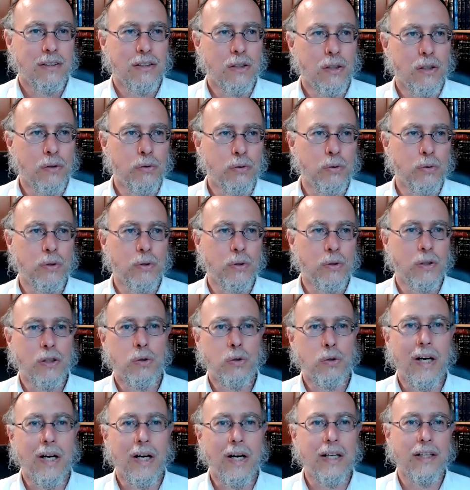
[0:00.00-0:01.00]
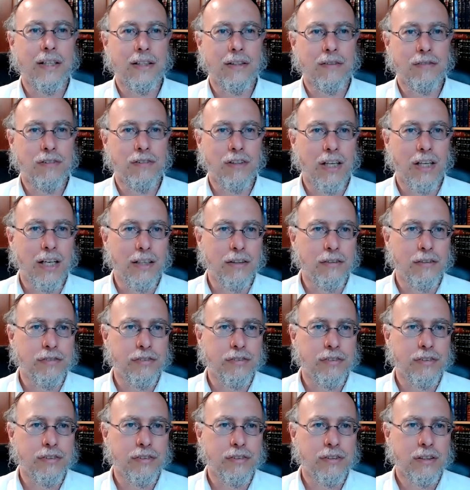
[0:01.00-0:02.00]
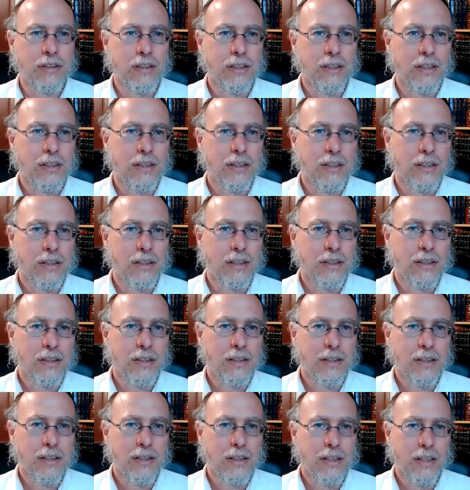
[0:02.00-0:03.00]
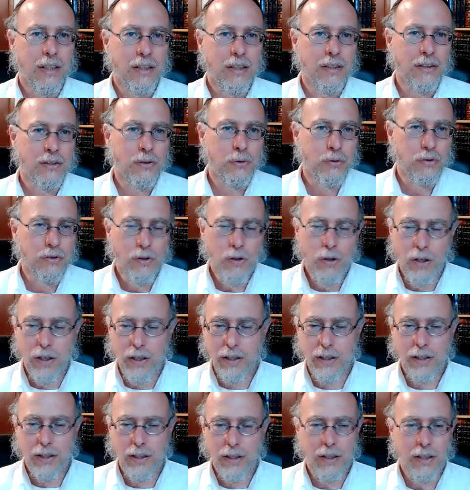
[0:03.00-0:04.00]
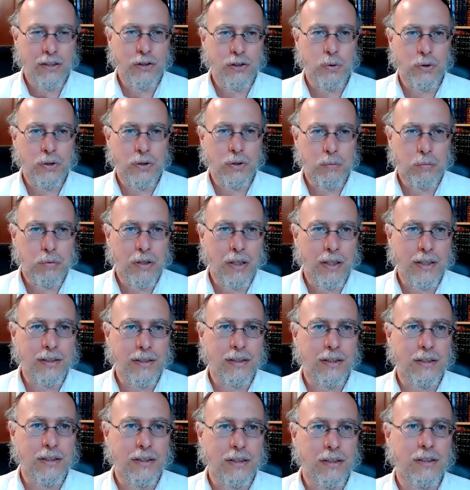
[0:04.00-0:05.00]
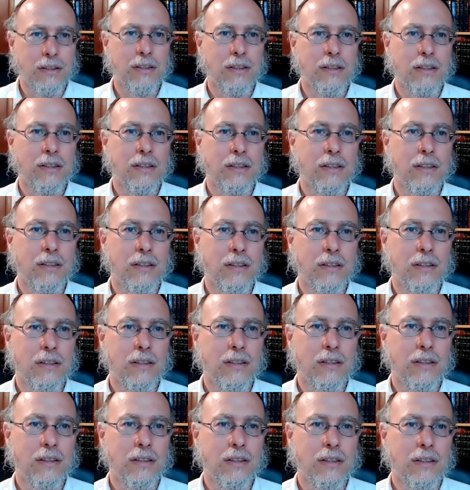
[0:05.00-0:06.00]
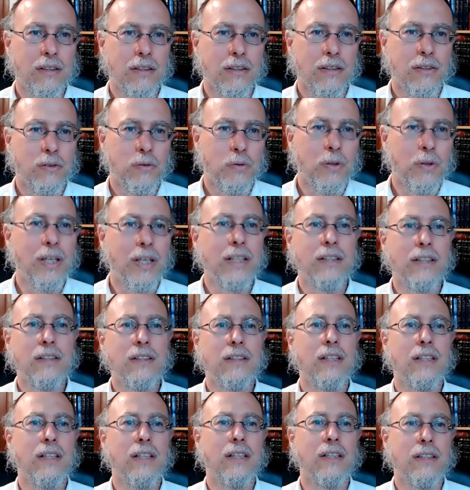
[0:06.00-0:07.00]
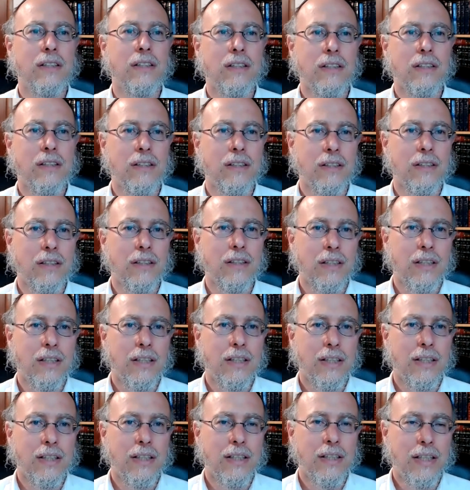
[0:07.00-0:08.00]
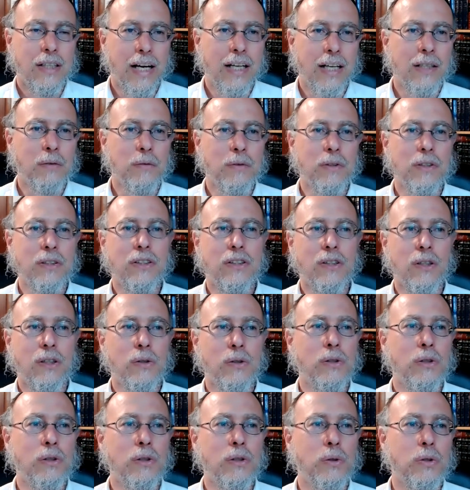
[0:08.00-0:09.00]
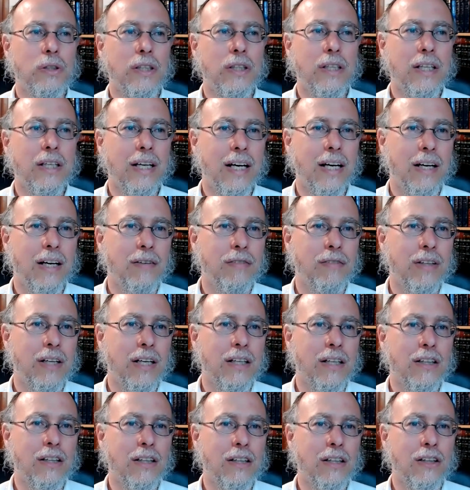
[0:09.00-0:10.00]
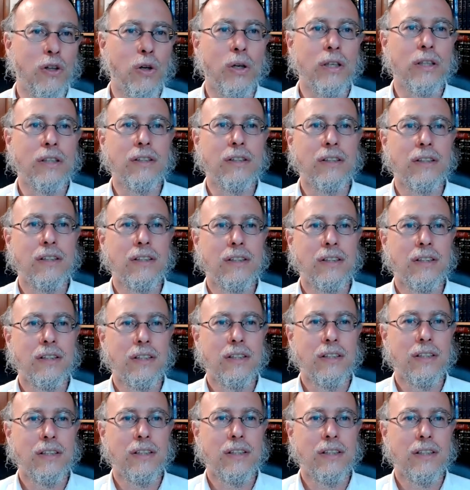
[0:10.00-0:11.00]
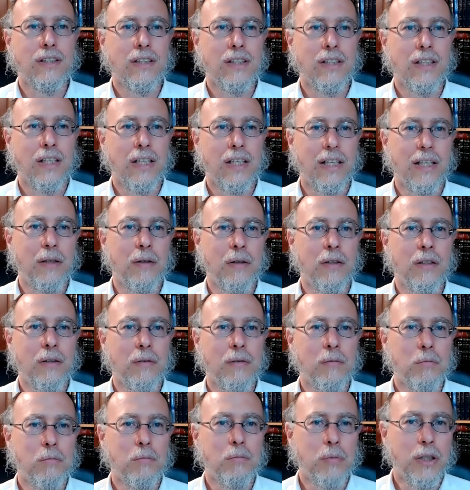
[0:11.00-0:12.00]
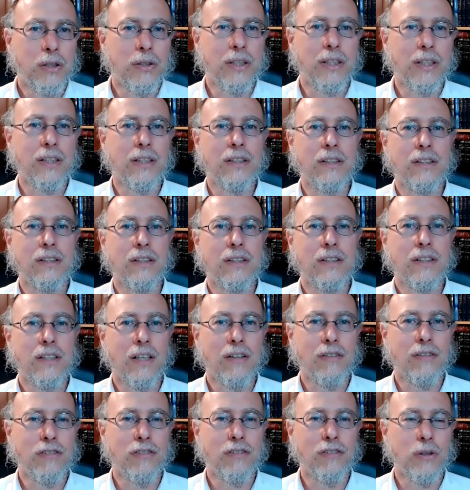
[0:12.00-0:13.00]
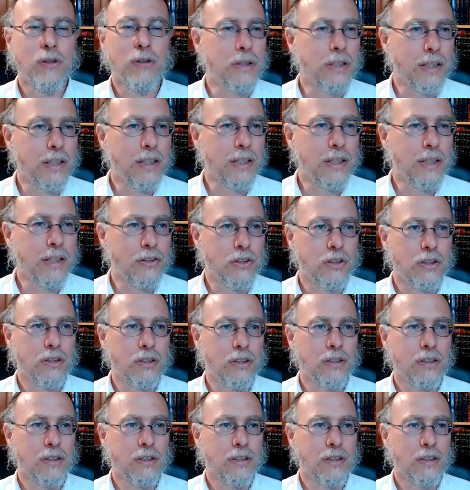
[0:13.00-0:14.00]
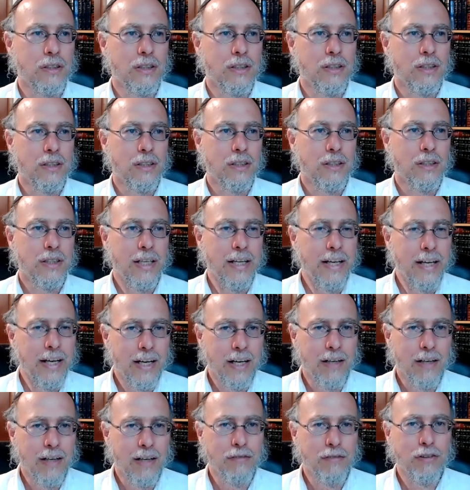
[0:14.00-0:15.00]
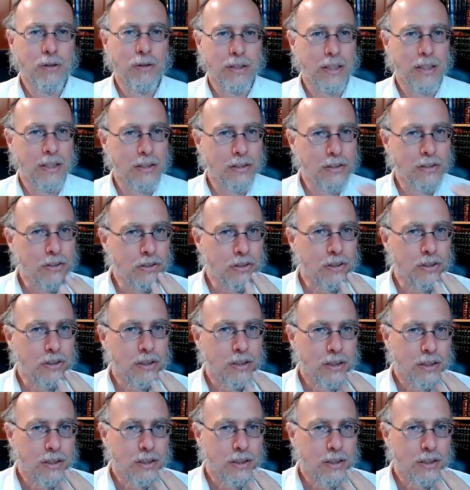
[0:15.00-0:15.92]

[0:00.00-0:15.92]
to go through the twilight of life, and it's long and arduous process? Why is that? Animals don't usually have that long a period of old age. They have old age,